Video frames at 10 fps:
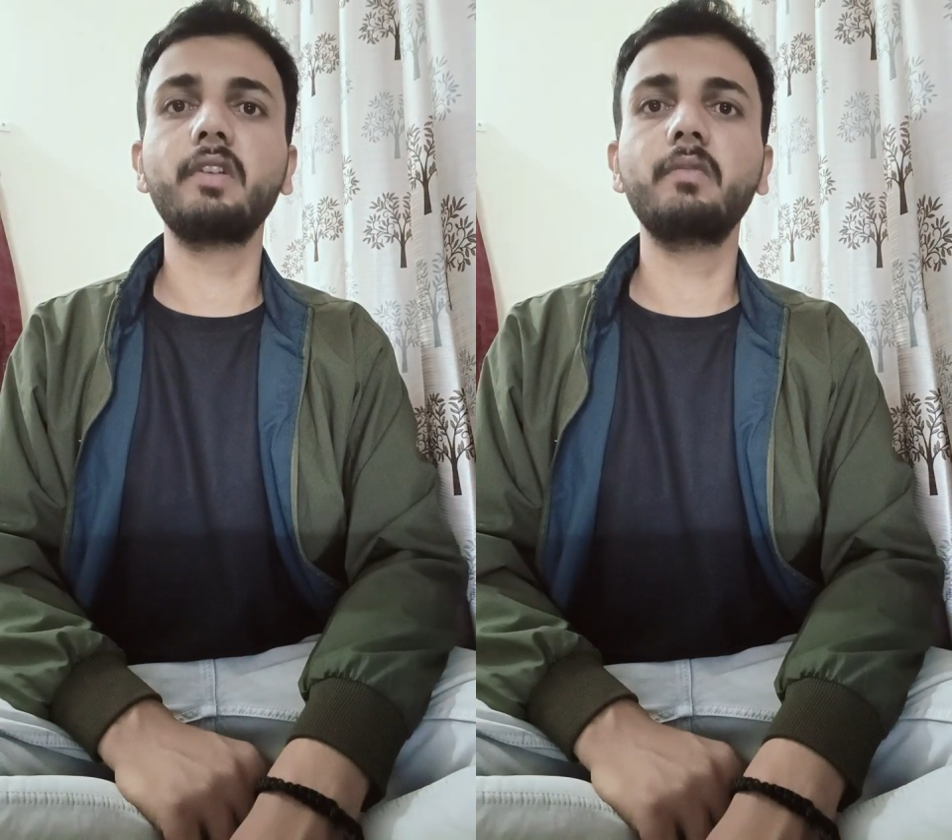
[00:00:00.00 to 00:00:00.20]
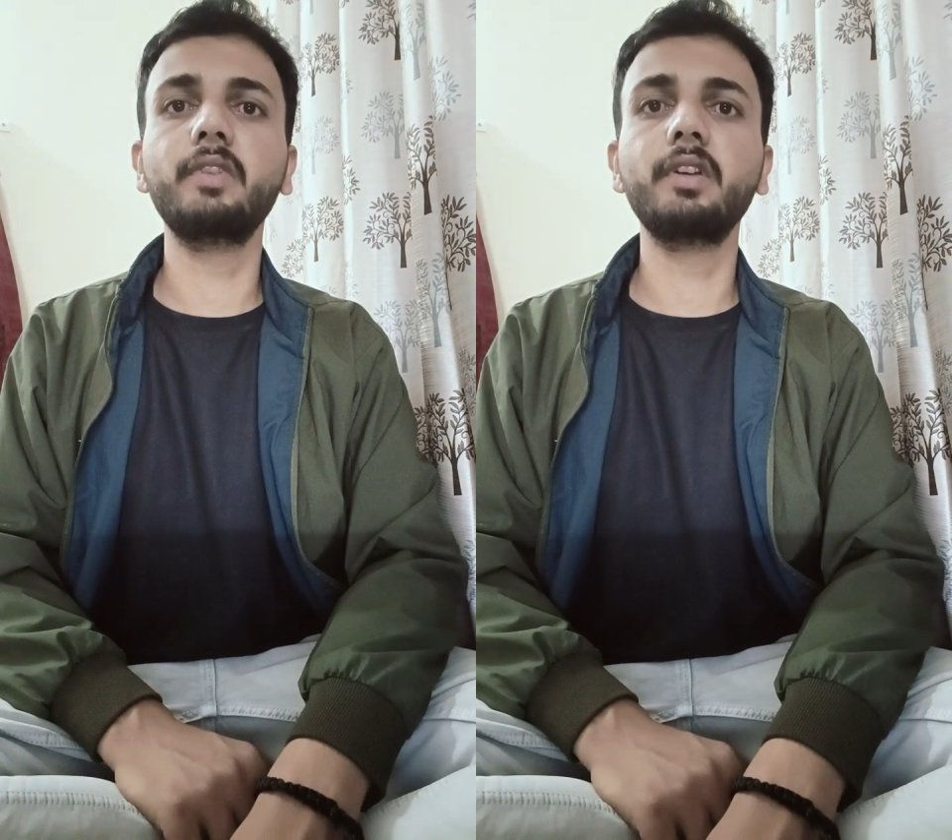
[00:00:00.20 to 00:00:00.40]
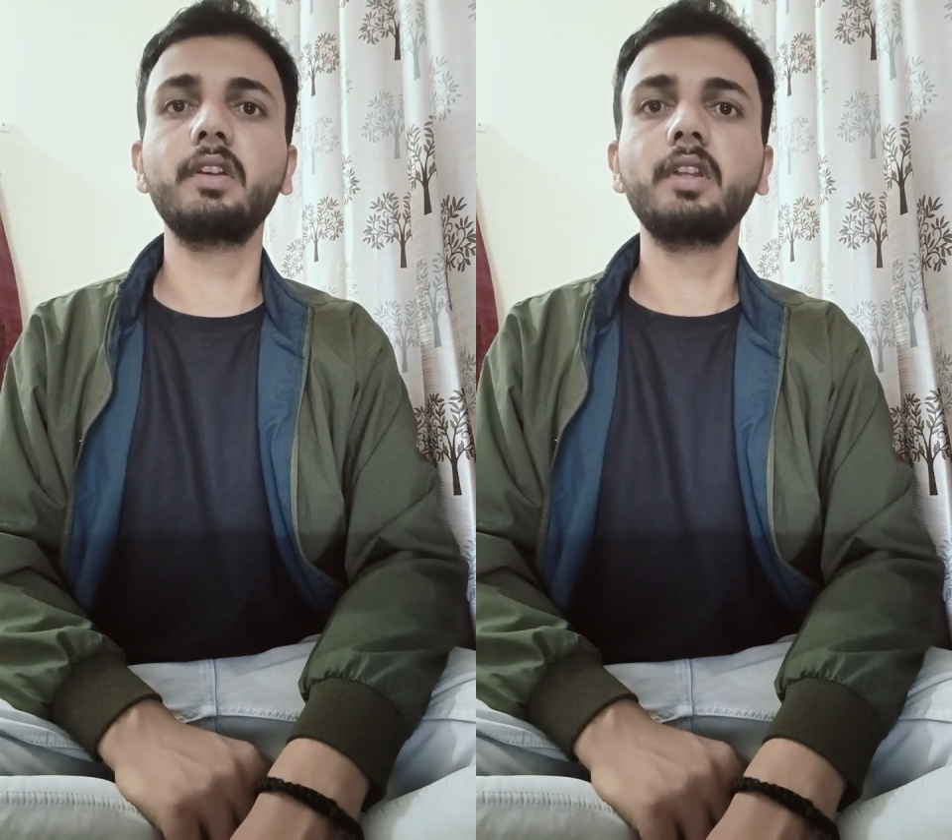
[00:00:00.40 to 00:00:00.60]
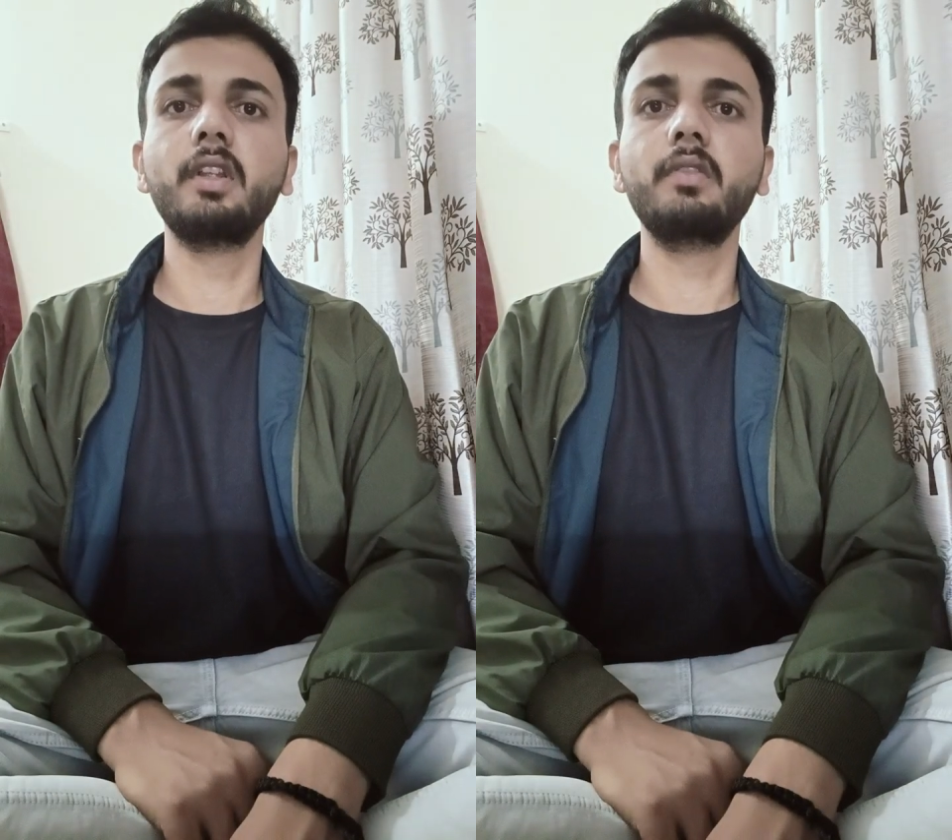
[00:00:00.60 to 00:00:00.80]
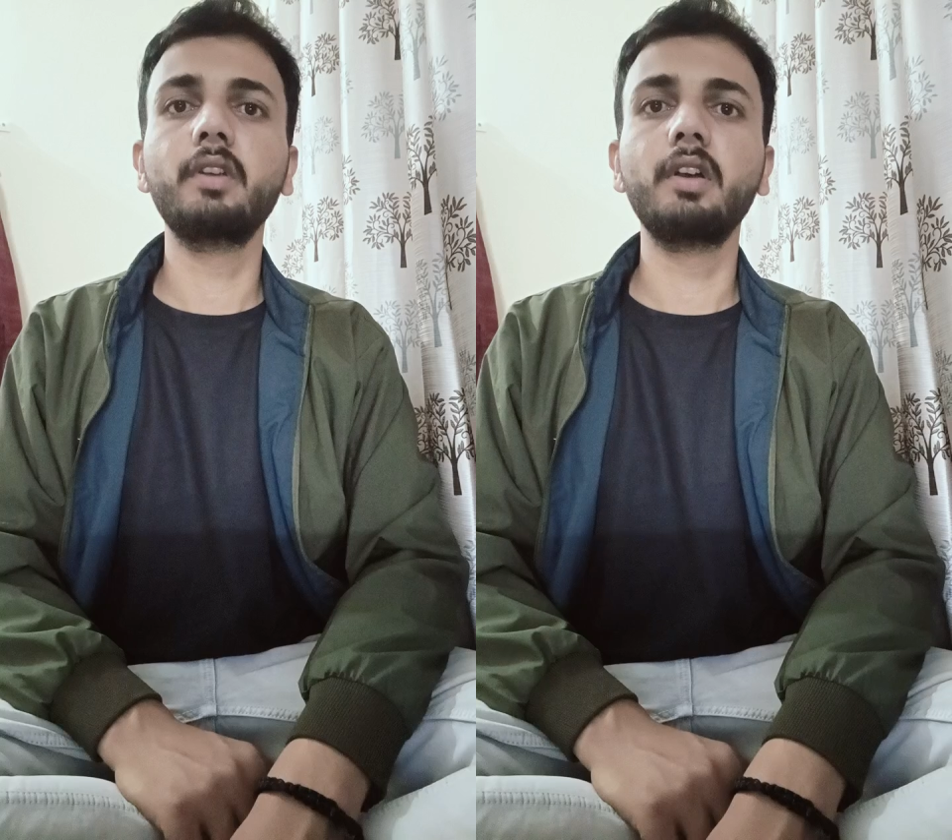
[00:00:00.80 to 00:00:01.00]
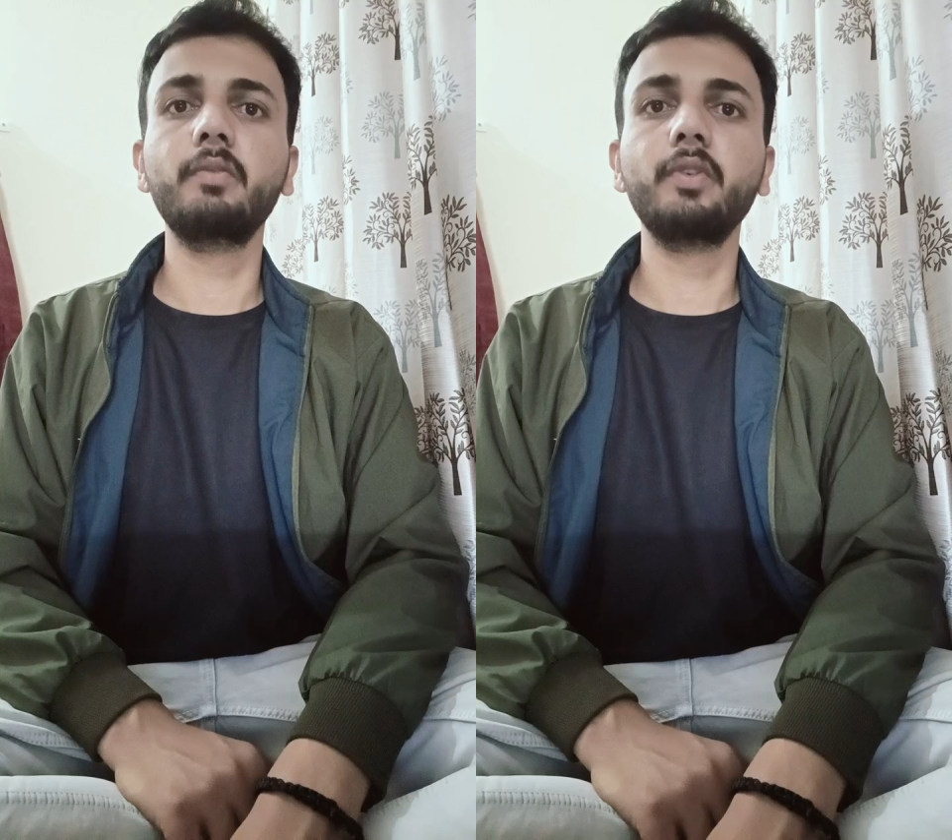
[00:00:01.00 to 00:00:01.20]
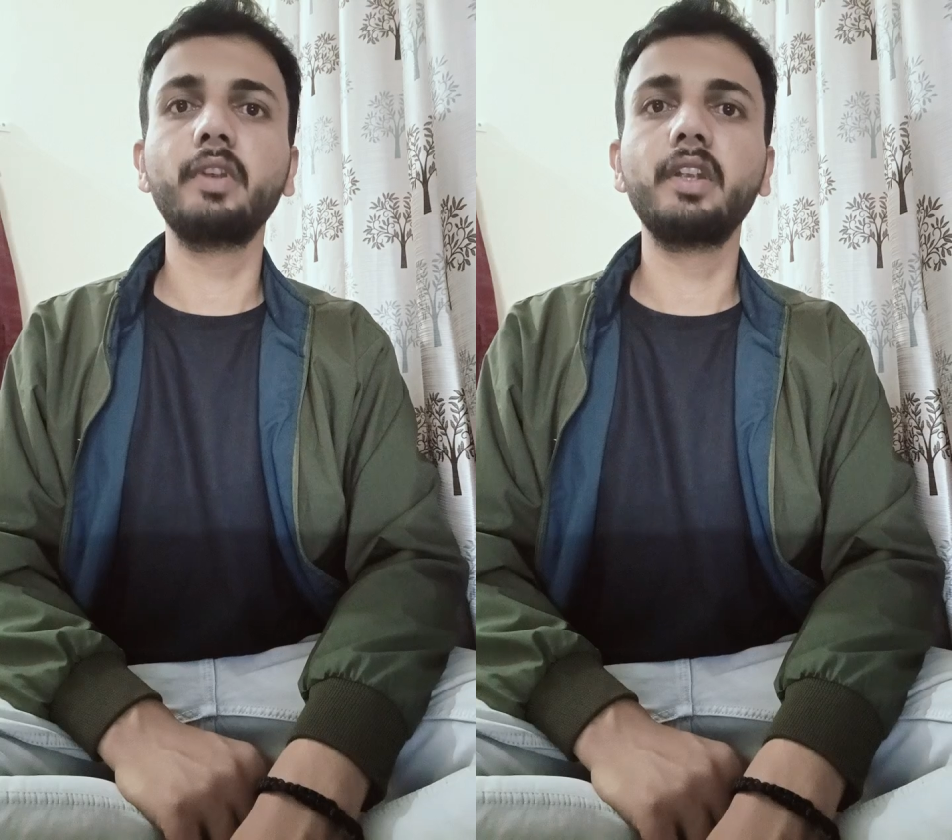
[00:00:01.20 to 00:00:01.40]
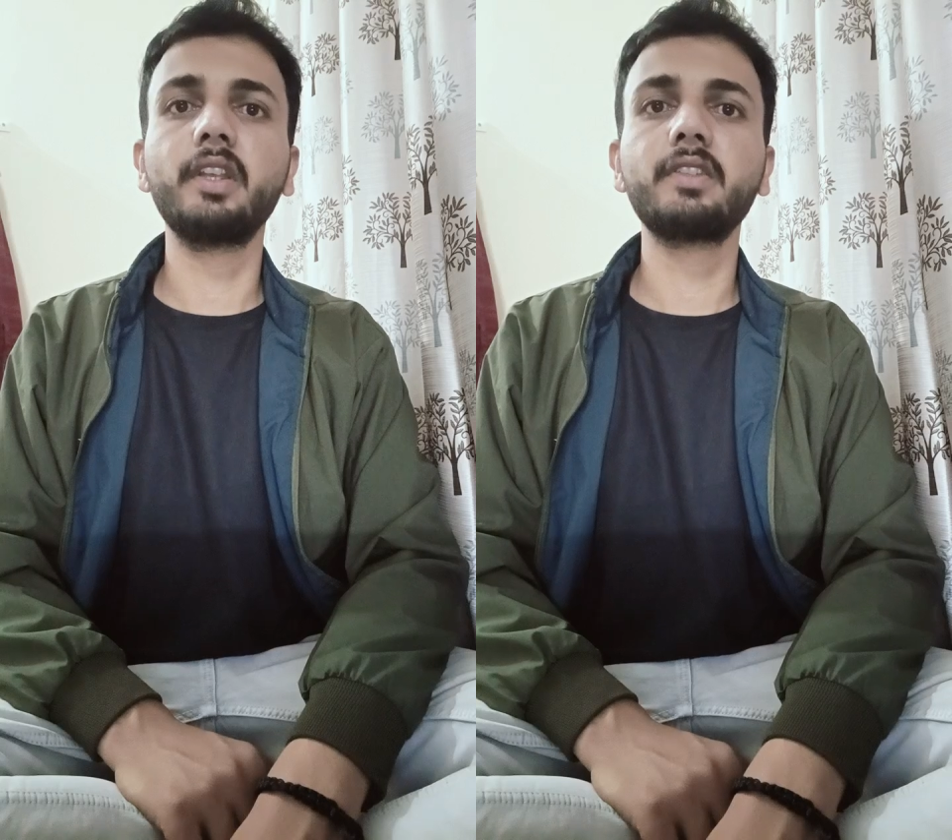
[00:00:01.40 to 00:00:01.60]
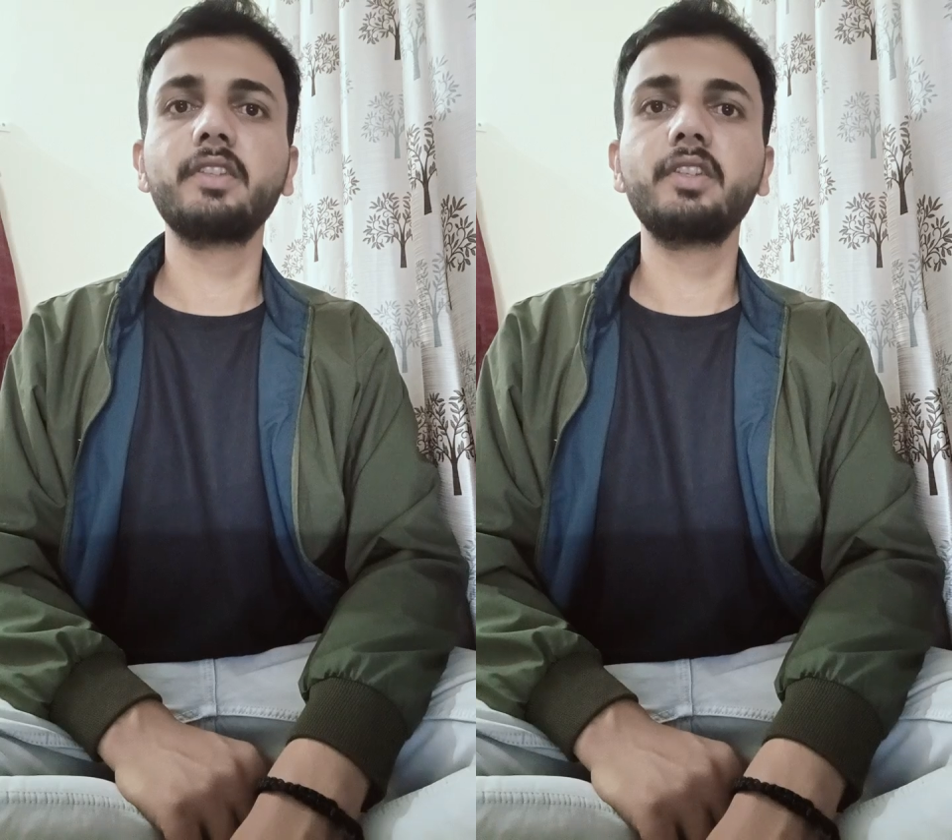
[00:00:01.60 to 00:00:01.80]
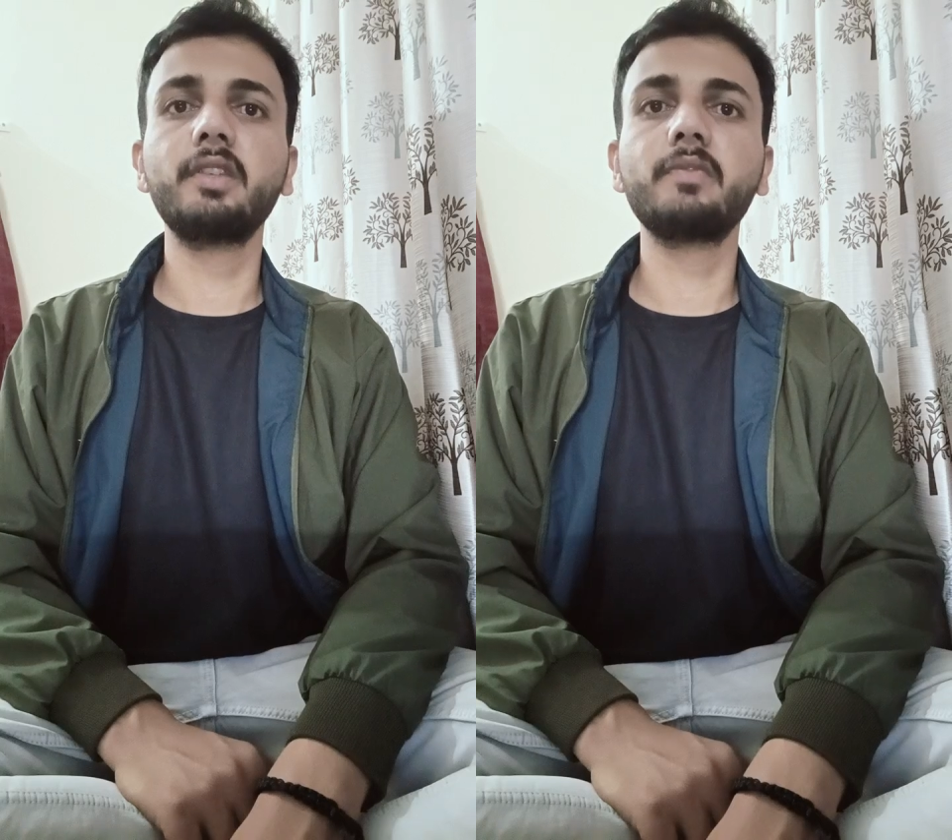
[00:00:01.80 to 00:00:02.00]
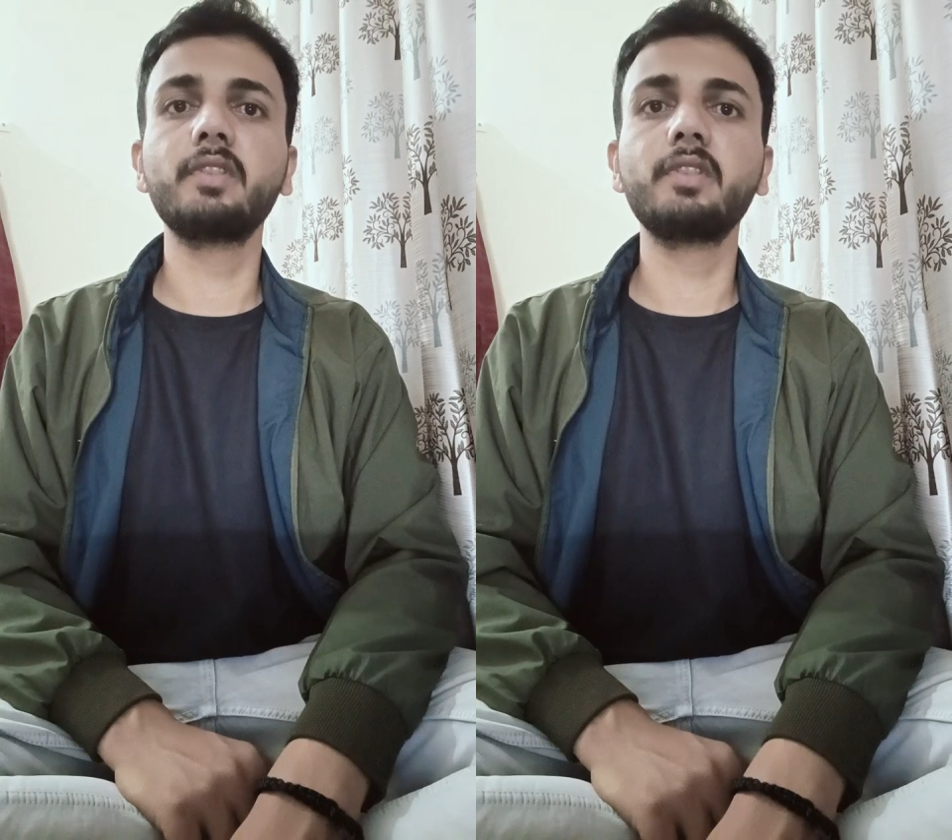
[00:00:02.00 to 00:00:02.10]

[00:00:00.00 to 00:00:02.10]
of the bureaucratic systems.